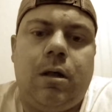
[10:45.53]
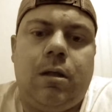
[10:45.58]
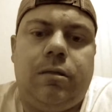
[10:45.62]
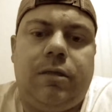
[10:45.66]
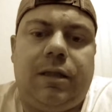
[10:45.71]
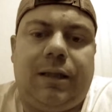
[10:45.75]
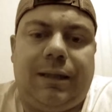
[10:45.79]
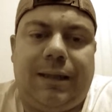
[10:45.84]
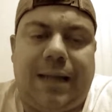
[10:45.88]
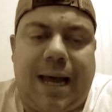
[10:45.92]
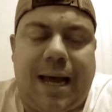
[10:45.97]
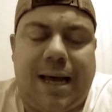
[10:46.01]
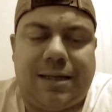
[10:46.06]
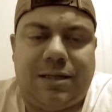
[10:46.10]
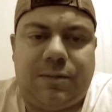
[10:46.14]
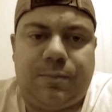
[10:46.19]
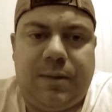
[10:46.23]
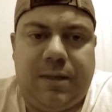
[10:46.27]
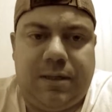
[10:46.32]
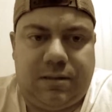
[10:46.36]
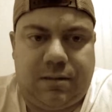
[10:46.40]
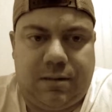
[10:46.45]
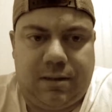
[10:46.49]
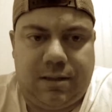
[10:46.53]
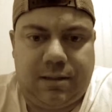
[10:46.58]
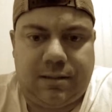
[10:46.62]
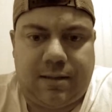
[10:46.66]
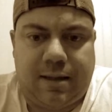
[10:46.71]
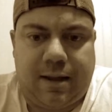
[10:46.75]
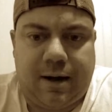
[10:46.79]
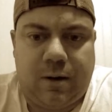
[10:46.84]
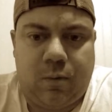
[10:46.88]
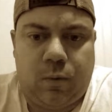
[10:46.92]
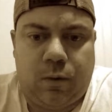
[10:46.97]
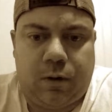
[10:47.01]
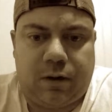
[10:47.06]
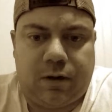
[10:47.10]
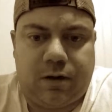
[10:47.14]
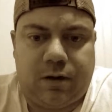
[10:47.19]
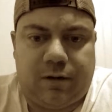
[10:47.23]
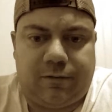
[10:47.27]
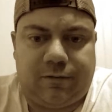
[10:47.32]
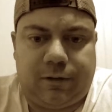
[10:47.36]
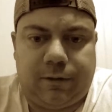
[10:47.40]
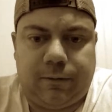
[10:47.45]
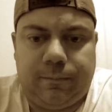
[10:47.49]
The last piece of this that I want to
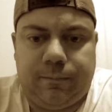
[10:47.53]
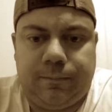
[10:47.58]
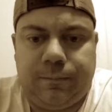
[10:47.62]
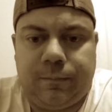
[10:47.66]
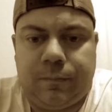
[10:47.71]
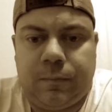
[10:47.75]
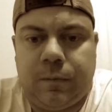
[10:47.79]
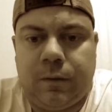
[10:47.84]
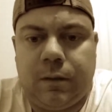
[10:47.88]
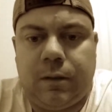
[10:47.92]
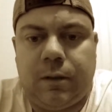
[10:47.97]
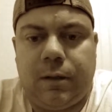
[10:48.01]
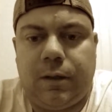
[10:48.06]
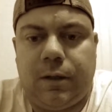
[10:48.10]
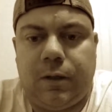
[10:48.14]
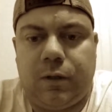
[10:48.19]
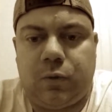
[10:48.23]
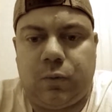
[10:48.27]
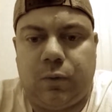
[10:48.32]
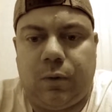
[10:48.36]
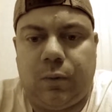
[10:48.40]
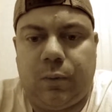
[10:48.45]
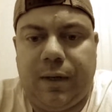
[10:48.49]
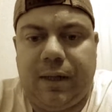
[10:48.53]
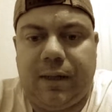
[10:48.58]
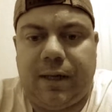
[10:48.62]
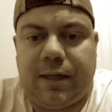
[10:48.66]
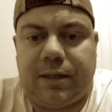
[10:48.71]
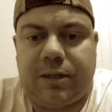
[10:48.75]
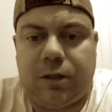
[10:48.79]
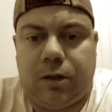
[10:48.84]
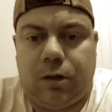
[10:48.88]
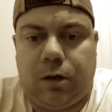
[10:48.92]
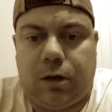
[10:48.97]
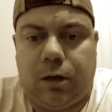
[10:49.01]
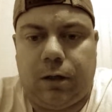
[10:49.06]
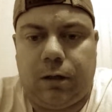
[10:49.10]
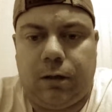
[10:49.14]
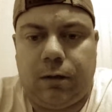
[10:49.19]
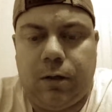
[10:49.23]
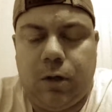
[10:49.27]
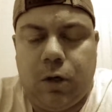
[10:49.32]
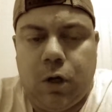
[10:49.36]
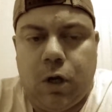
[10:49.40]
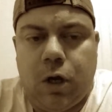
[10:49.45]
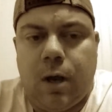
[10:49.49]
cover is what we like to call
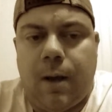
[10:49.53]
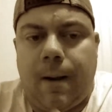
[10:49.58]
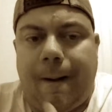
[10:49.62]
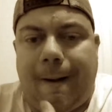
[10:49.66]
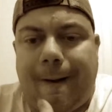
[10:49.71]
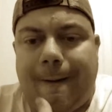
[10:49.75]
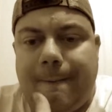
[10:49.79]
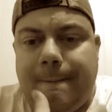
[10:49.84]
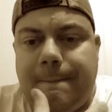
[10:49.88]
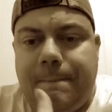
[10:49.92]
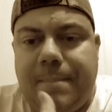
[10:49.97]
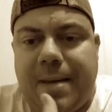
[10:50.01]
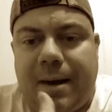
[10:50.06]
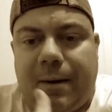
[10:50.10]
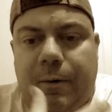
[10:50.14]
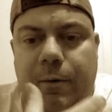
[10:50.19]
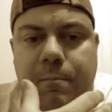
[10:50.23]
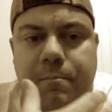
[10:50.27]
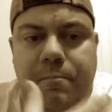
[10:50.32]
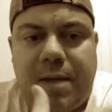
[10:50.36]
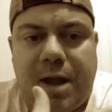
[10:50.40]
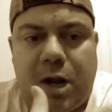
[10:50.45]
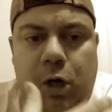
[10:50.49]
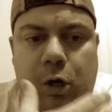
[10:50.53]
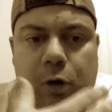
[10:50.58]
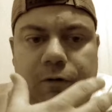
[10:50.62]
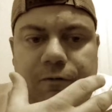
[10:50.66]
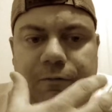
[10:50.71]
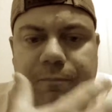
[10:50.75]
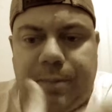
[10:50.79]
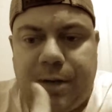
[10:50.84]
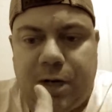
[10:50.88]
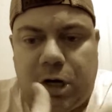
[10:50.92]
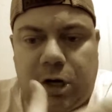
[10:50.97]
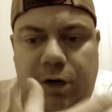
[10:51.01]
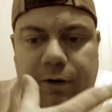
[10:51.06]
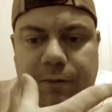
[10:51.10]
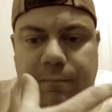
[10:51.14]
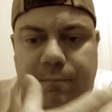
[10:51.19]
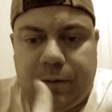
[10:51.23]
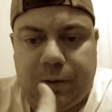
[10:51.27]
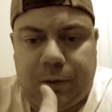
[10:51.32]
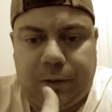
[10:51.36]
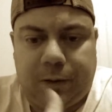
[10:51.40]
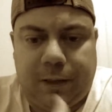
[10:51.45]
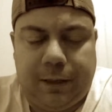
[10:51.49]
a better measure of pitching
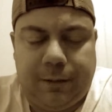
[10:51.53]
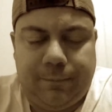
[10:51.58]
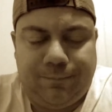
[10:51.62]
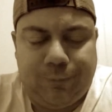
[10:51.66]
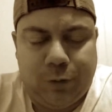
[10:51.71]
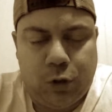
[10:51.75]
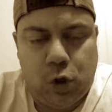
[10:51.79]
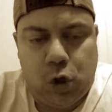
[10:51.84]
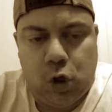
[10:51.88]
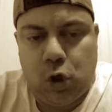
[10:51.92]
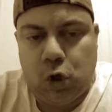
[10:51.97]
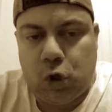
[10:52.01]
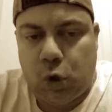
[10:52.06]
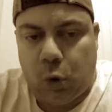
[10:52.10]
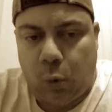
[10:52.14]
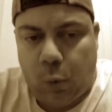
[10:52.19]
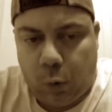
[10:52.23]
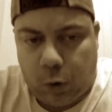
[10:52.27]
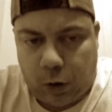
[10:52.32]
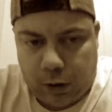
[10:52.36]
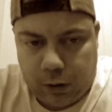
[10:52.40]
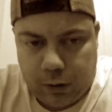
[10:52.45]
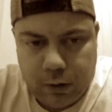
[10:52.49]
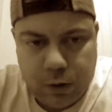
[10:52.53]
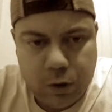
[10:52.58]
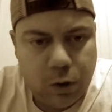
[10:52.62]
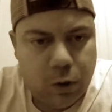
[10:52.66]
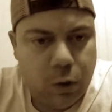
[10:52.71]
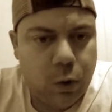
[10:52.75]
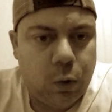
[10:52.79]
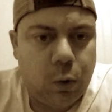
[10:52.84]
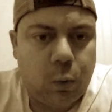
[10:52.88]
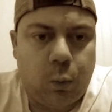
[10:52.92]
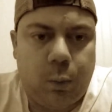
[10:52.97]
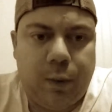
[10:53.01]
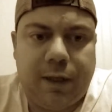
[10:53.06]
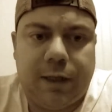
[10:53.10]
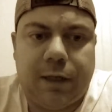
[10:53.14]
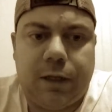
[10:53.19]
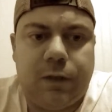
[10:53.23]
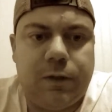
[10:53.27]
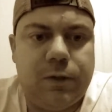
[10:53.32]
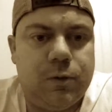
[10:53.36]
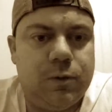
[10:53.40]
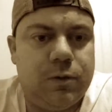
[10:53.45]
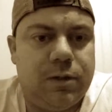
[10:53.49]
ability. Sure, we
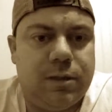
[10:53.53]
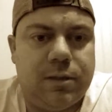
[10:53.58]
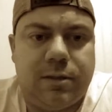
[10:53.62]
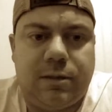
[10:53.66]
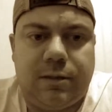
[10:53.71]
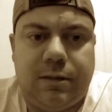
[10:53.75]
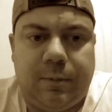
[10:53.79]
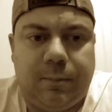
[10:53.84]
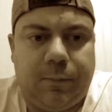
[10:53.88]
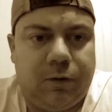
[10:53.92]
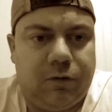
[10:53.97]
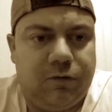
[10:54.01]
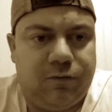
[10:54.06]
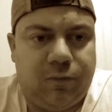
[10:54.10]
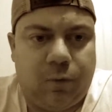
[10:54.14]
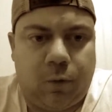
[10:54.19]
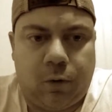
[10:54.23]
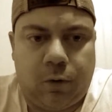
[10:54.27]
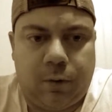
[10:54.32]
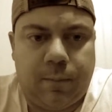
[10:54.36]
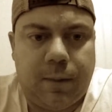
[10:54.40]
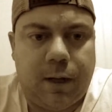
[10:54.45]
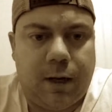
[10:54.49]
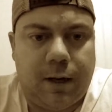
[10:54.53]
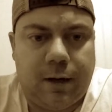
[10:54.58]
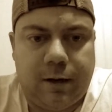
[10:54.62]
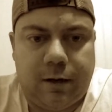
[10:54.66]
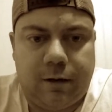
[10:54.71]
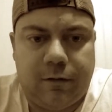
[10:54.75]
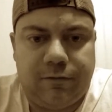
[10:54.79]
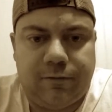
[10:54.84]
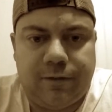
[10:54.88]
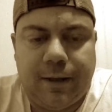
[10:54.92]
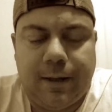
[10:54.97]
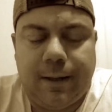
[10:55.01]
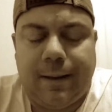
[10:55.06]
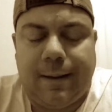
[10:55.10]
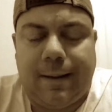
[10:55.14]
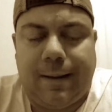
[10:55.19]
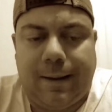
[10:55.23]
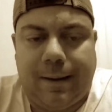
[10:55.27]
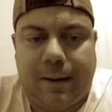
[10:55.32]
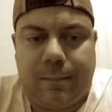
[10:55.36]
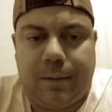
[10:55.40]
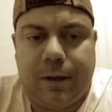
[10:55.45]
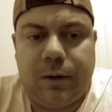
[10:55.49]
can use the simple form of
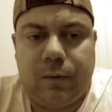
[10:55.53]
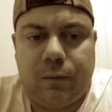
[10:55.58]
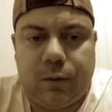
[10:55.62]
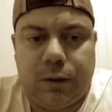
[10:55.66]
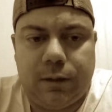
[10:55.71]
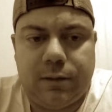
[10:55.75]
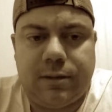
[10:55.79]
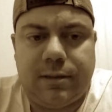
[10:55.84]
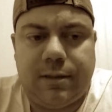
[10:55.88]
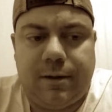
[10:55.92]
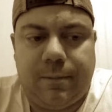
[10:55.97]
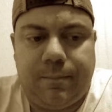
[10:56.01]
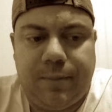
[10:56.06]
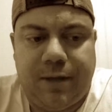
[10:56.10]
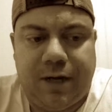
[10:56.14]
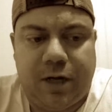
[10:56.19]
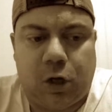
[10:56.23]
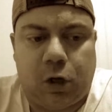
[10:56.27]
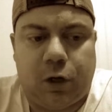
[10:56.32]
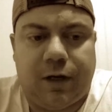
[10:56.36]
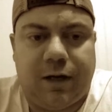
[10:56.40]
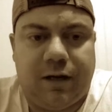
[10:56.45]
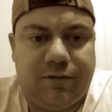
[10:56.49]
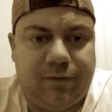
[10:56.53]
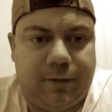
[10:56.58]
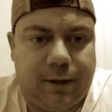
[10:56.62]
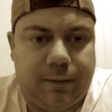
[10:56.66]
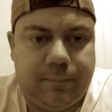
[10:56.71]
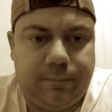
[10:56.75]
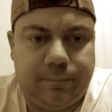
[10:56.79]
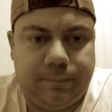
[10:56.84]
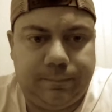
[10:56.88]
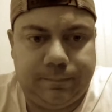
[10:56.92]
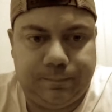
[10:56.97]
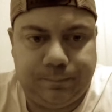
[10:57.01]
how many runs did a pitcher give up